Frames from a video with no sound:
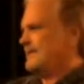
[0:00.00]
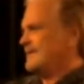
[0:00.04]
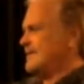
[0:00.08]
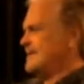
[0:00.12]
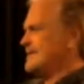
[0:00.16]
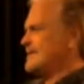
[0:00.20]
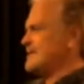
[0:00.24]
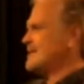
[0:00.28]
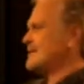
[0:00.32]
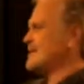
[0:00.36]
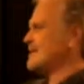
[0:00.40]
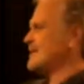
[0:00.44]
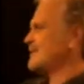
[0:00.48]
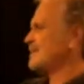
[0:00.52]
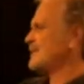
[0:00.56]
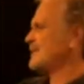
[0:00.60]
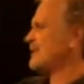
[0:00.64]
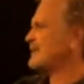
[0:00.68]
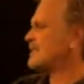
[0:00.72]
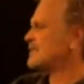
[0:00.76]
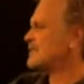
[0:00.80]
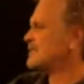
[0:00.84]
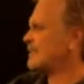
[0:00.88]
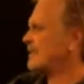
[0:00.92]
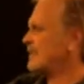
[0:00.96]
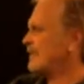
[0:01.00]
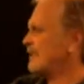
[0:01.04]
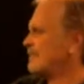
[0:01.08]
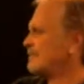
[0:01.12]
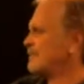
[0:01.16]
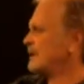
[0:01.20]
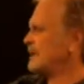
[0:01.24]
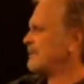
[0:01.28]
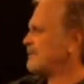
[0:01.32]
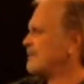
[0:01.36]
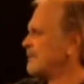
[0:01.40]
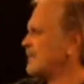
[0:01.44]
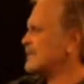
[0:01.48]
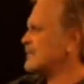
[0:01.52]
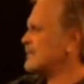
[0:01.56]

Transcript: This is a picture of people